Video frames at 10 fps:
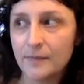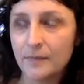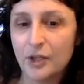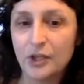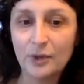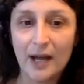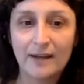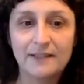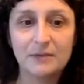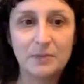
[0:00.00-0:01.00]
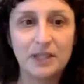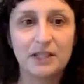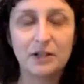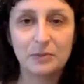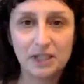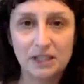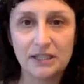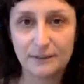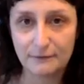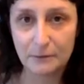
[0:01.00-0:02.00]
you have to be a completely
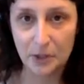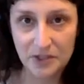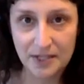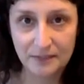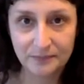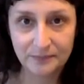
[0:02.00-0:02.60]
different person.